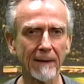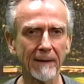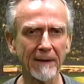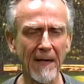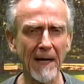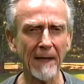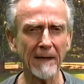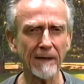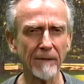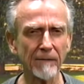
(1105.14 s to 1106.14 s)

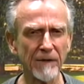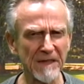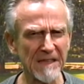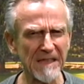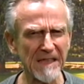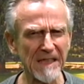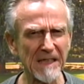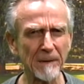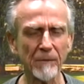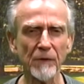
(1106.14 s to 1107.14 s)
kind of
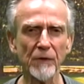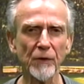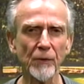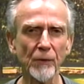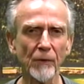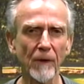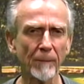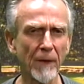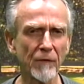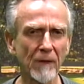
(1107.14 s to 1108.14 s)
seems to
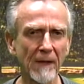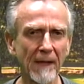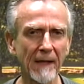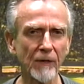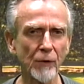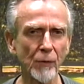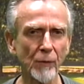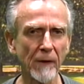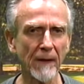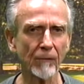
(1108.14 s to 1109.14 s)
capitulate to
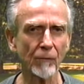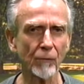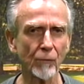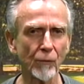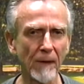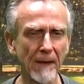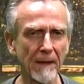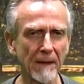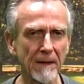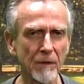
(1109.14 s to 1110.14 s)
the
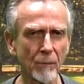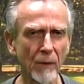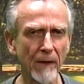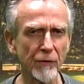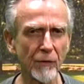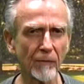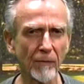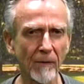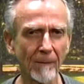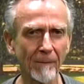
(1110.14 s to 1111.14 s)
relentless pressure
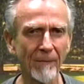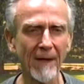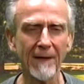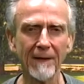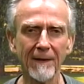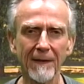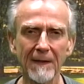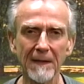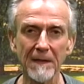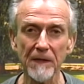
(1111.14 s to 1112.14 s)
from
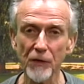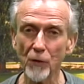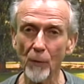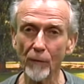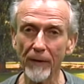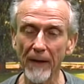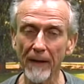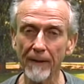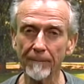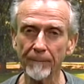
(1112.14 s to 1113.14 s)
Sister
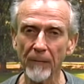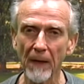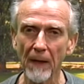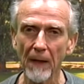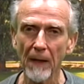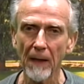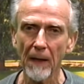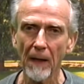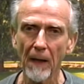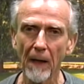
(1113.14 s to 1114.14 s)
Bouvier.
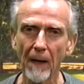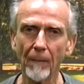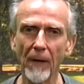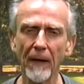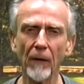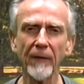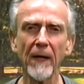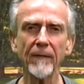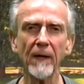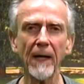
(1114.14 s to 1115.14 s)
But on the
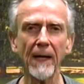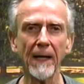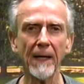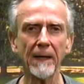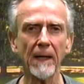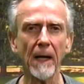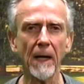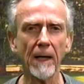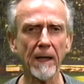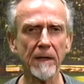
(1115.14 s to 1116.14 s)
other hand,
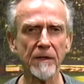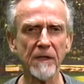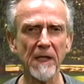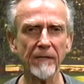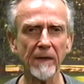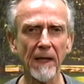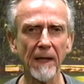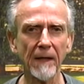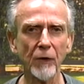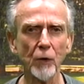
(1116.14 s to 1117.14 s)
he is given
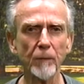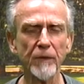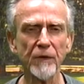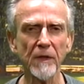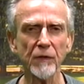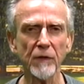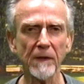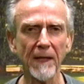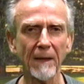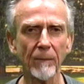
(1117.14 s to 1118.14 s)
a new
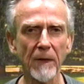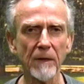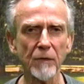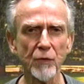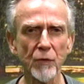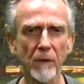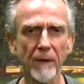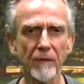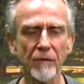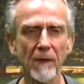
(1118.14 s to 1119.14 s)
position at a bigger
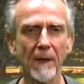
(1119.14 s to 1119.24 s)
church,